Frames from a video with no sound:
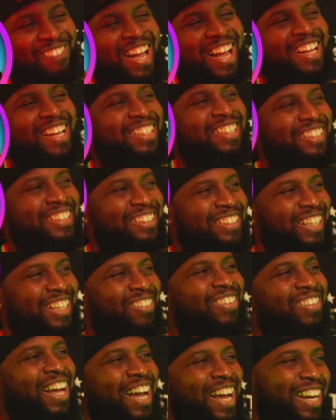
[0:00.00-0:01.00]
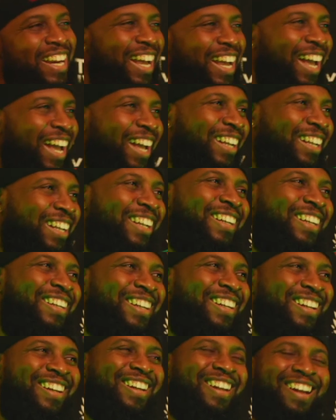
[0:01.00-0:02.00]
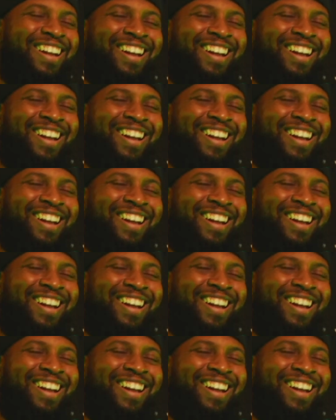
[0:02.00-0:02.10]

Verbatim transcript: I might, I might have done something like that.